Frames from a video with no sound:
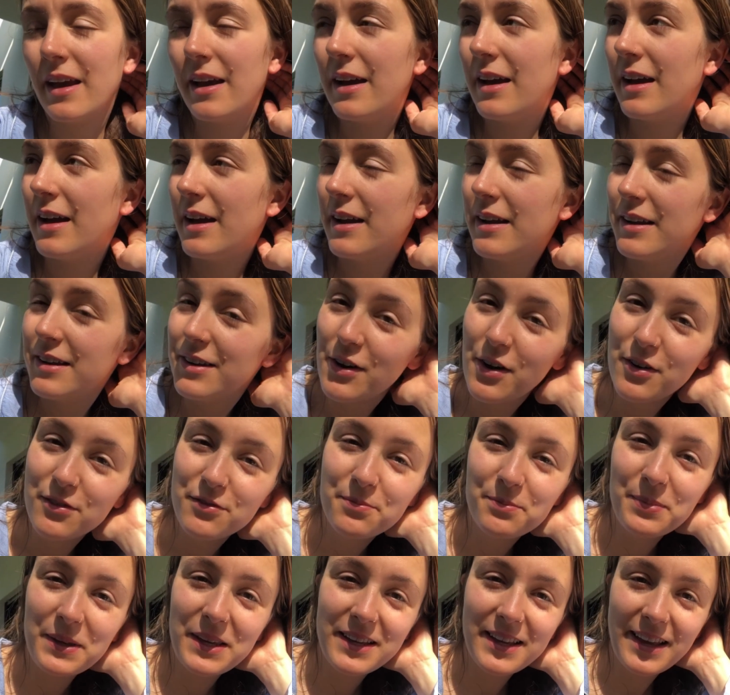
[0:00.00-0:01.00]
I
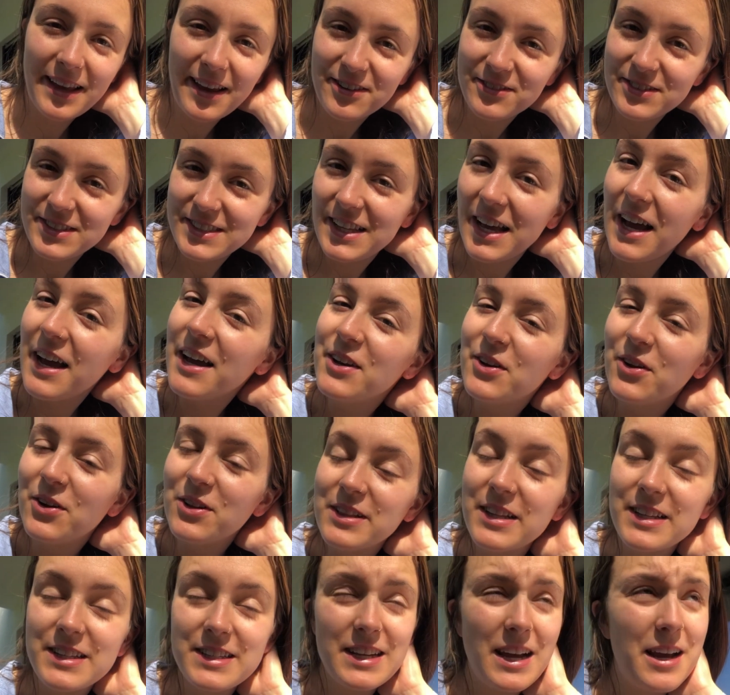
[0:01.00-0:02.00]
love being outside
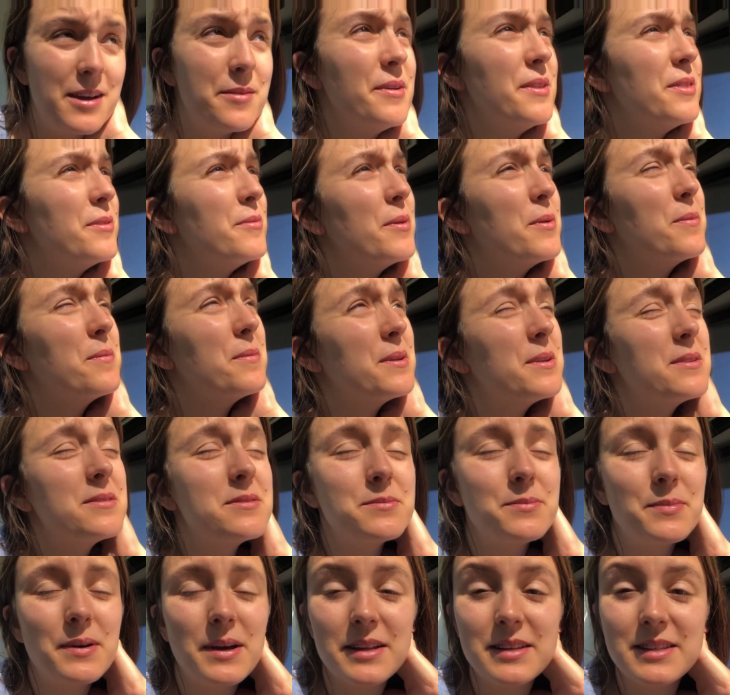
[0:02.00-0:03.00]
all the time at the
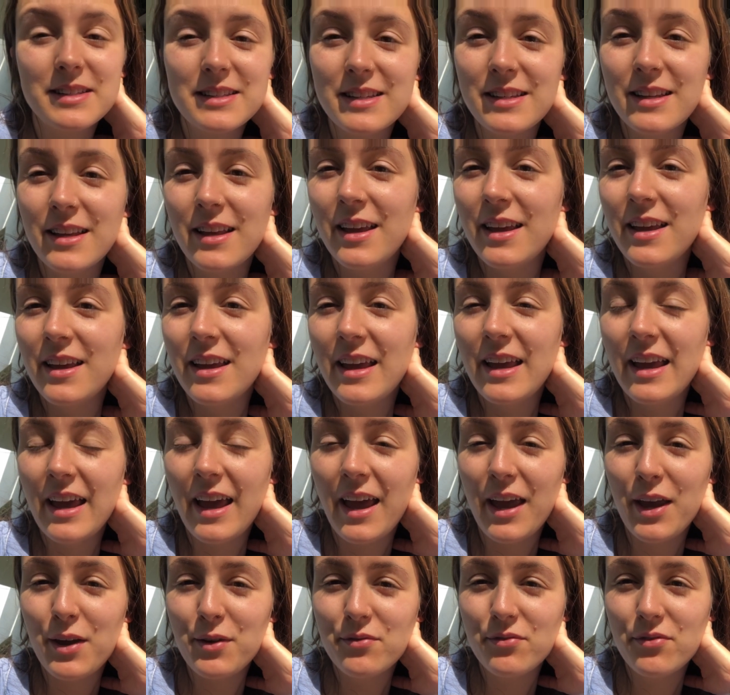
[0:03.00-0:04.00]
moment, but
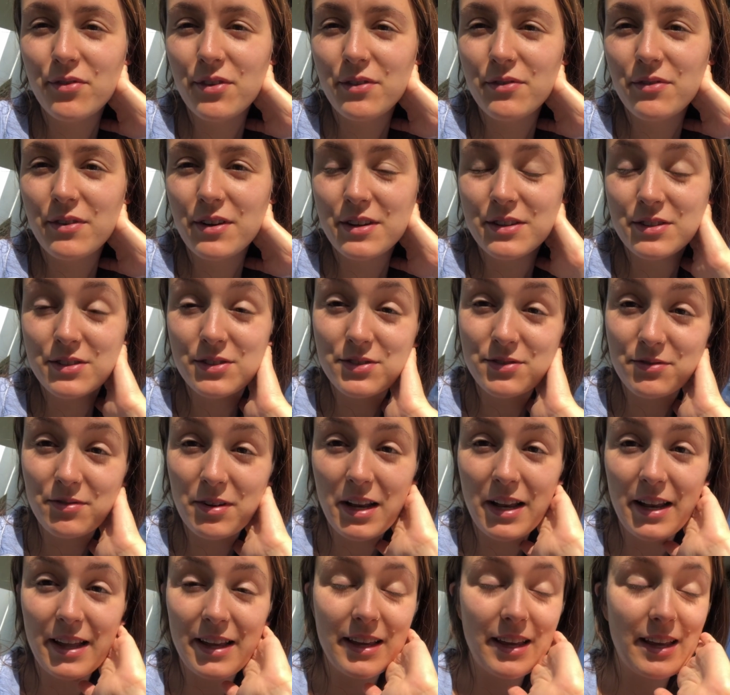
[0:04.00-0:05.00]
hay fever is
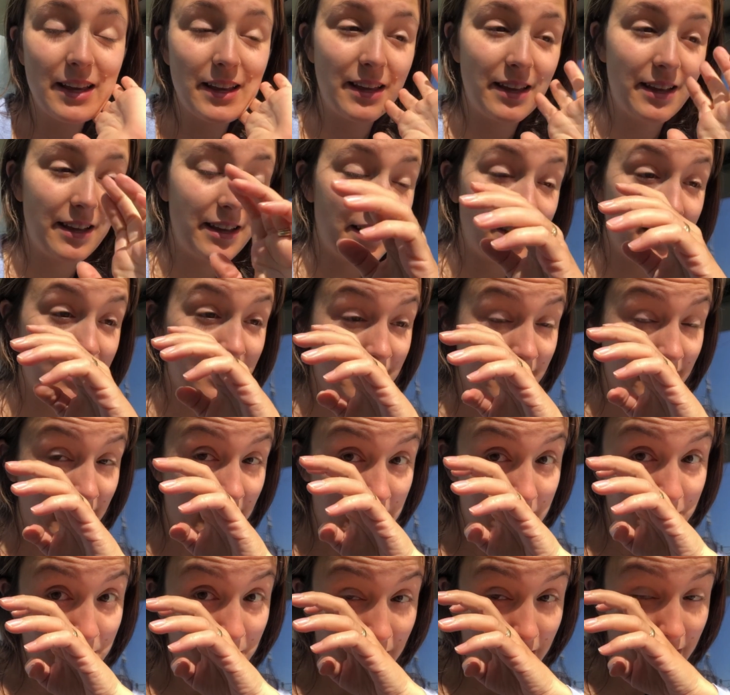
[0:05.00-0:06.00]
really kicking in.
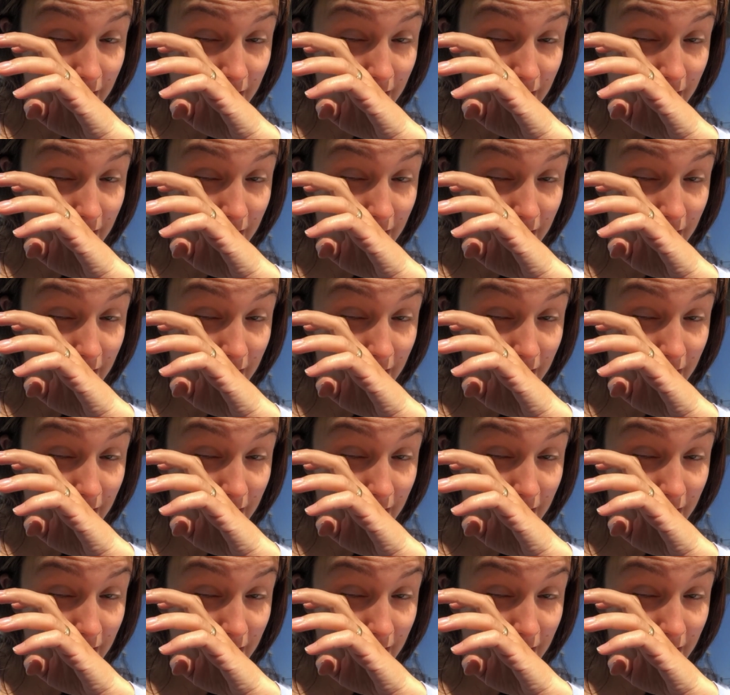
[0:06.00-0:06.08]
Like, my